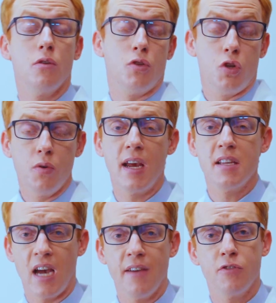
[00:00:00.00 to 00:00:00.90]
2
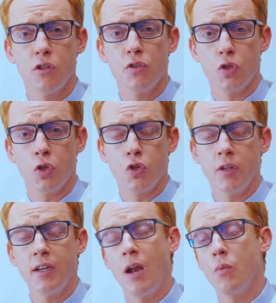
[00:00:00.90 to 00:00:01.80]
days after your
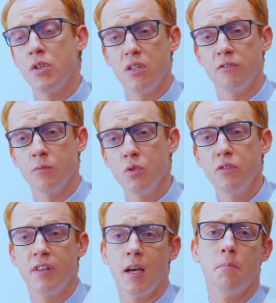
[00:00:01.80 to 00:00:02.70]
surgery, and once you
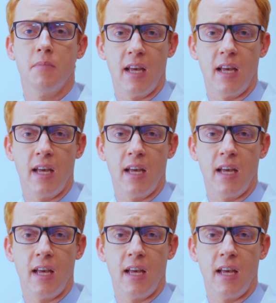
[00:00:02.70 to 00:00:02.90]
remove them,